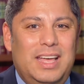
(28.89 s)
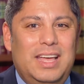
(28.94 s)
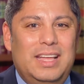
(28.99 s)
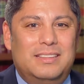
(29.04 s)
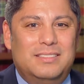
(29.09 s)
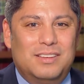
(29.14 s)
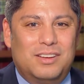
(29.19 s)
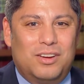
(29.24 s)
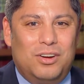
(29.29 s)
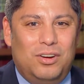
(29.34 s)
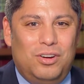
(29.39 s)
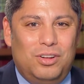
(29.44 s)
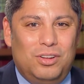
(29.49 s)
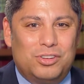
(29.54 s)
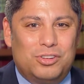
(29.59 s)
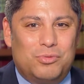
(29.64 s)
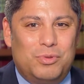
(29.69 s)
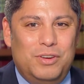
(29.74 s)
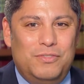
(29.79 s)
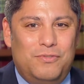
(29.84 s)
It's a call
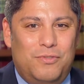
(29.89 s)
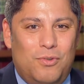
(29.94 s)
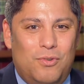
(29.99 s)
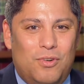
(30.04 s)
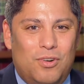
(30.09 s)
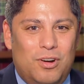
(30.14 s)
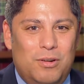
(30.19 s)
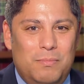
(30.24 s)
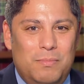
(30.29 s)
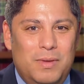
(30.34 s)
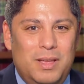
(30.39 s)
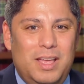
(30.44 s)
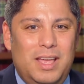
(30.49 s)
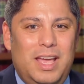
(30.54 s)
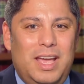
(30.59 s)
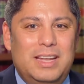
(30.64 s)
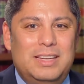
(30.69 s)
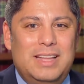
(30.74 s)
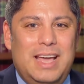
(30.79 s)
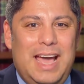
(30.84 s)
to reform
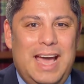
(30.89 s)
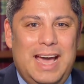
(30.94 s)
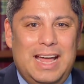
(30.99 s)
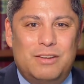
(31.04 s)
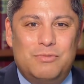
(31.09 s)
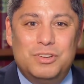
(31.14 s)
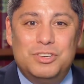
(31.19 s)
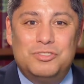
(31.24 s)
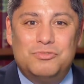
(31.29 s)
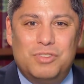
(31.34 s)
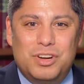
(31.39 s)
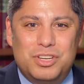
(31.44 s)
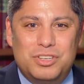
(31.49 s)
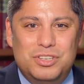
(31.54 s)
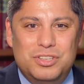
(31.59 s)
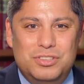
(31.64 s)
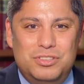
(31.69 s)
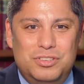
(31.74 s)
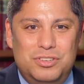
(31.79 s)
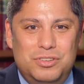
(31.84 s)
and to add
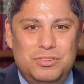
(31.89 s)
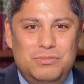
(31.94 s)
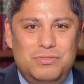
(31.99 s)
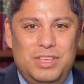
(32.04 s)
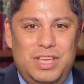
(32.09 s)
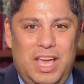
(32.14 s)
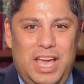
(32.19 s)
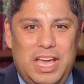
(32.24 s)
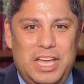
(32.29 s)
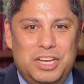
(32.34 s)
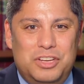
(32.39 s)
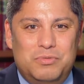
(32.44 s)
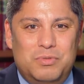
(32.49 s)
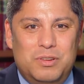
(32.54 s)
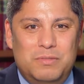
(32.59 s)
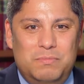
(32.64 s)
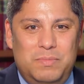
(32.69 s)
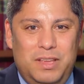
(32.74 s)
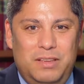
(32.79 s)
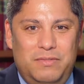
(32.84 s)
restrictions to the
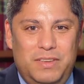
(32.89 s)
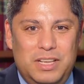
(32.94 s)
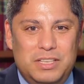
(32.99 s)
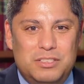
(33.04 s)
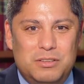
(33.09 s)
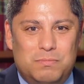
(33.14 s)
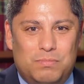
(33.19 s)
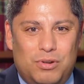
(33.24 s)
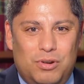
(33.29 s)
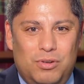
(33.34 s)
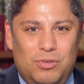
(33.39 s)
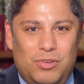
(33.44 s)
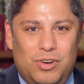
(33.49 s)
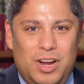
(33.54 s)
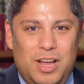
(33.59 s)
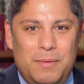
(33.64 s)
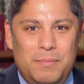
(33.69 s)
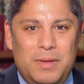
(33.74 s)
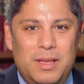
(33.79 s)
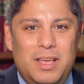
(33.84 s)
H-1B visa
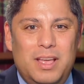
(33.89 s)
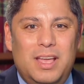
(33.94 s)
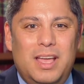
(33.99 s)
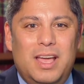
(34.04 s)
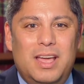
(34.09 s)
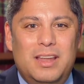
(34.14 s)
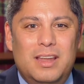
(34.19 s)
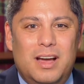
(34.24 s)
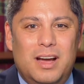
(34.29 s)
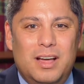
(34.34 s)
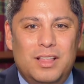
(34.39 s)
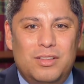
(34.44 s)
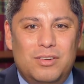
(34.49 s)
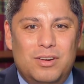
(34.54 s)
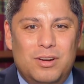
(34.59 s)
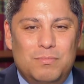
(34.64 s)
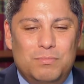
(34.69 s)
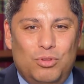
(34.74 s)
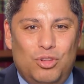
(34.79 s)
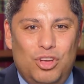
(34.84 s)
program and
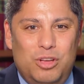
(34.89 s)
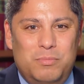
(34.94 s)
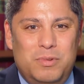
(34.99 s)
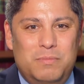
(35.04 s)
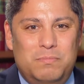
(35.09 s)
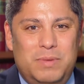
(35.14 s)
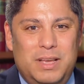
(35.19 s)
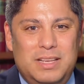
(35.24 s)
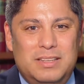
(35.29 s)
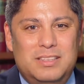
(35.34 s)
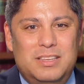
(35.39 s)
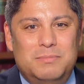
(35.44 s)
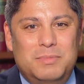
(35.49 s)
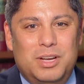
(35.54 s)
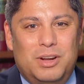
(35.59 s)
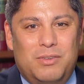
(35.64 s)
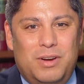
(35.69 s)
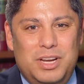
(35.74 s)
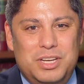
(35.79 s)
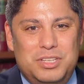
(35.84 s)
other employment-based
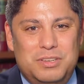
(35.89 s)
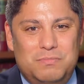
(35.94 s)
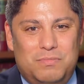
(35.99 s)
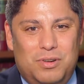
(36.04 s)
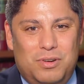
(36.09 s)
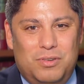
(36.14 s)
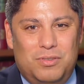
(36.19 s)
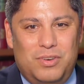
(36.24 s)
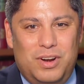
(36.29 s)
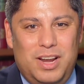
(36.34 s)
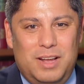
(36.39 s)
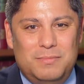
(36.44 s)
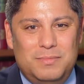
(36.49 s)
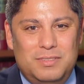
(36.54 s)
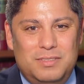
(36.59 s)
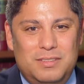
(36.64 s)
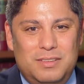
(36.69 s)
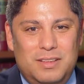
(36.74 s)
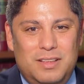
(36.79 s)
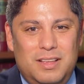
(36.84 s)
immigration
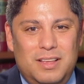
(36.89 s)
programs.